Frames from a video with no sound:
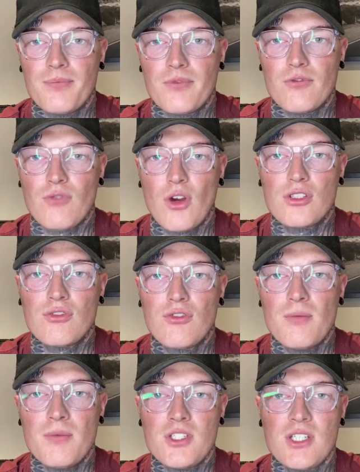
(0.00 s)
Rotary
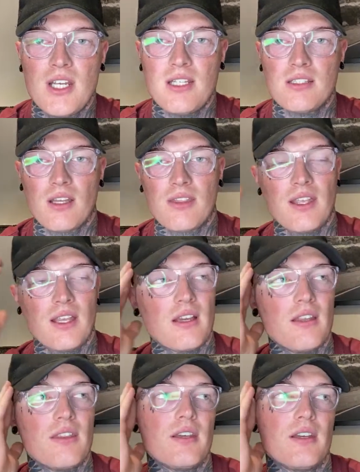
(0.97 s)
machines, I think,
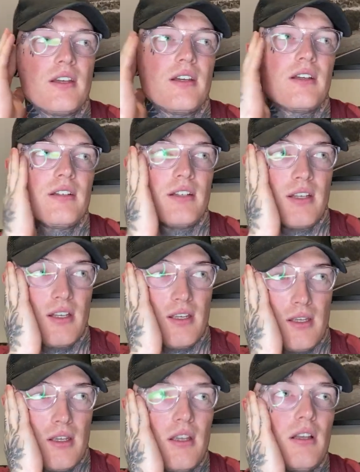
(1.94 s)
are the,
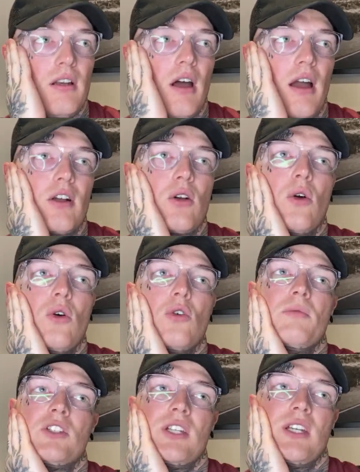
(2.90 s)
like, coil
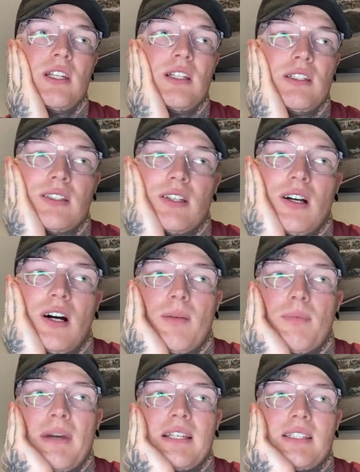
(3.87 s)
machines are
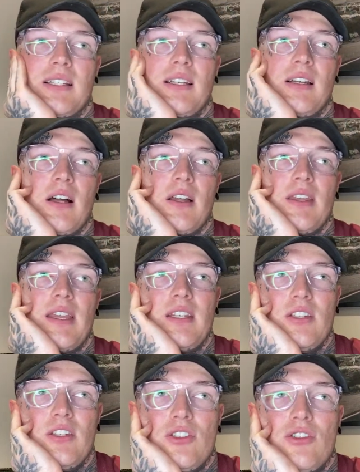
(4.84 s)
basically like the
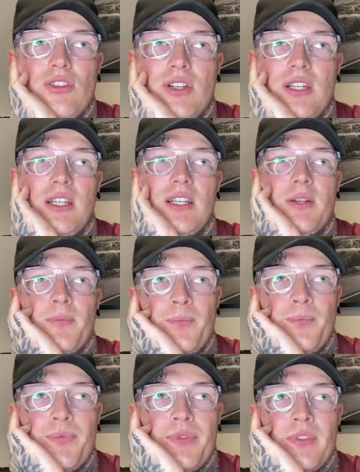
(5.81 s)
industry,
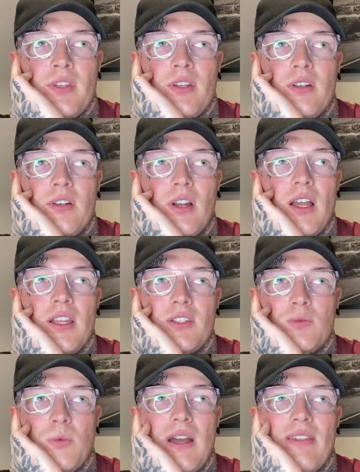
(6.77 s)
like, is
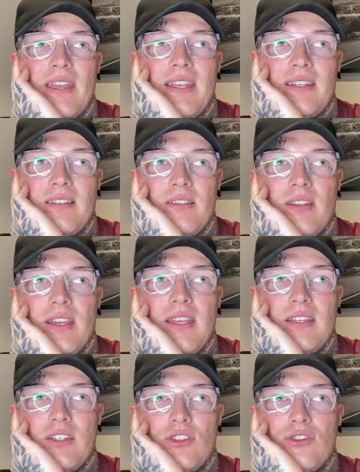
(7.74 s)
where the
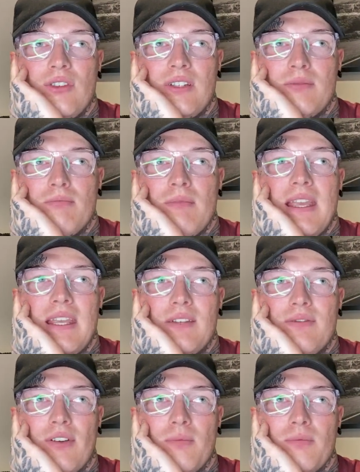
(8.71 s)
industry is made
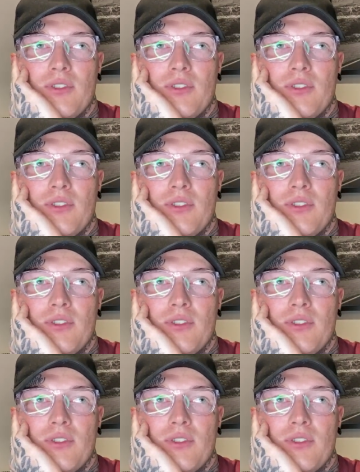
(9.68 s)
from.